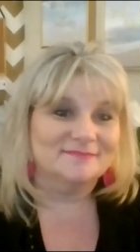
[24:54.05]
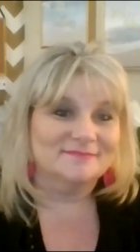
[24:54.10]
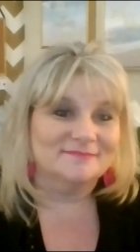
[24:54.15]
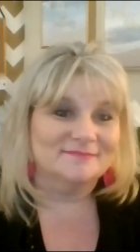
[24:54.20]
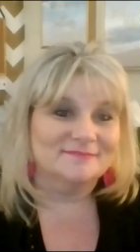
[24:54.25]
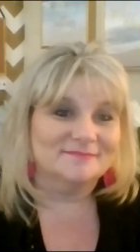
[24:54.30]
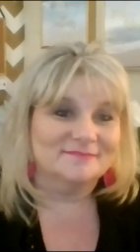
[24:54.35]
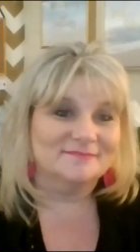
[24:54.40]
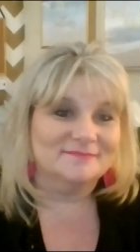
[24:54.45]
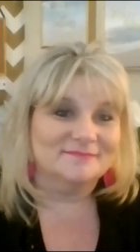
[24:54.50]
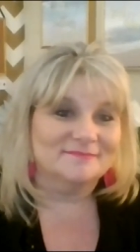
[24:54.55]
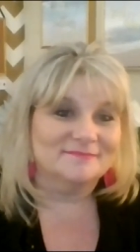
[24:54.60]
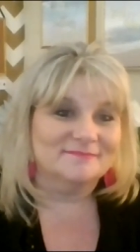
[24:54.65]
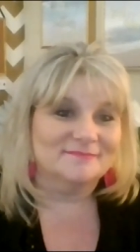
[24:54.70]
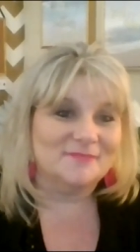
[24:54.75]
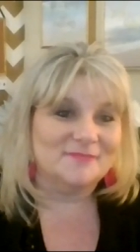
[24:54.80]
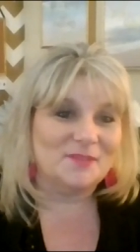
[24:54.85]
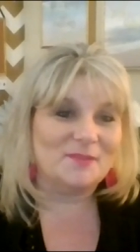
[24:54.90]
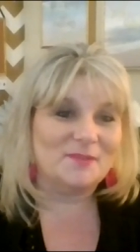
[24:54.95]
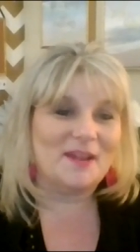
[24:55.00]
yeah
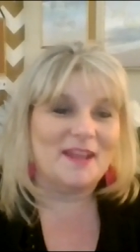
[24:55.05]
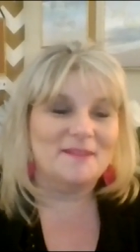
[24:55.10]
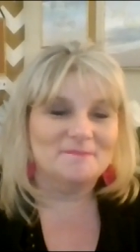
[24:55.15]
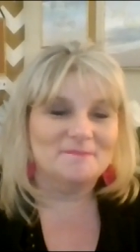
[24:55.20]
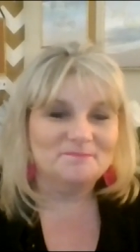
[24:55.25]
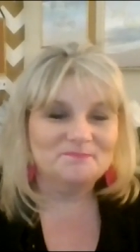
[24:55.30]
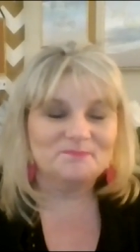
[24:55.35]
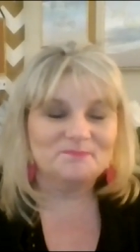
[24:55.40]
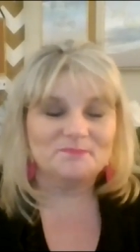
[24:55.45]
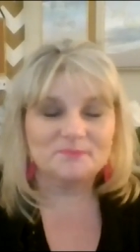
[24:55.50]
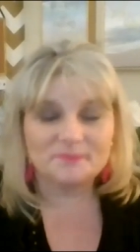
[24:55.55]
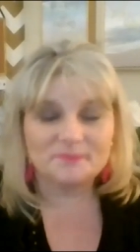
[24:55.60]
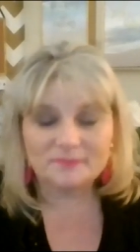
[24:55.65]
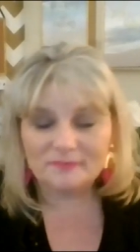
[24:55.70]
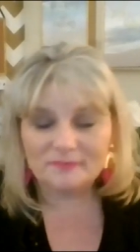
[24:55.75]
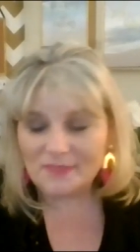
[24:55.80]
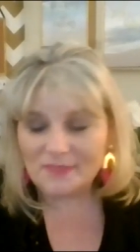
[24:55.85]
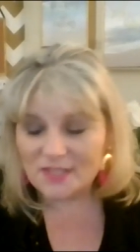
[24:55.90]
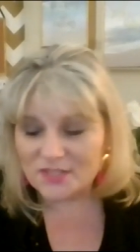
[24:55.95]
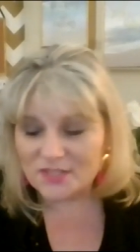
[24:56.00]
right
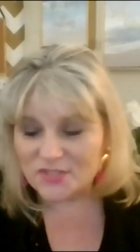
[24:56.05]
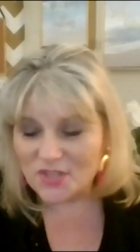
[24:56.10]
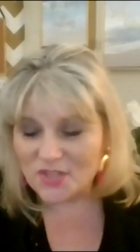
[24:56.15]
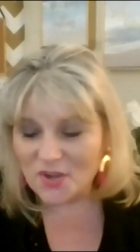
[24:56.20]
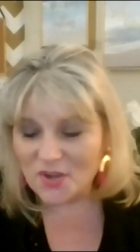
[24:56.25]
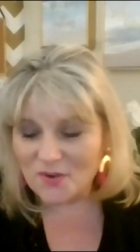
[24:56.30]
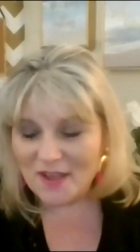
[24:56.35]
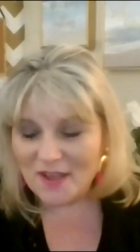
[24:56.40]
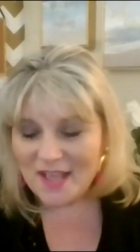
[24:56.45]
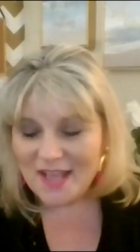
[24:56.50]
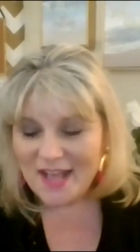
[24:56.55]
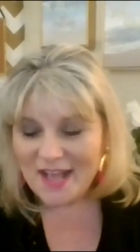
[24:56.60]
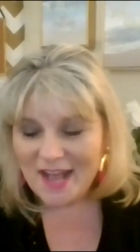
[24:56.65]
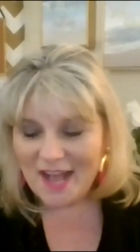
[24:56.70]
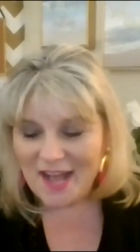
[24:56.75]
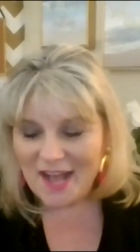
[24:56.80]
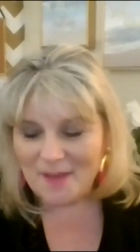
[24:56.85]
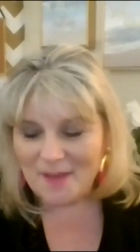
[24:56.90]
so yeah.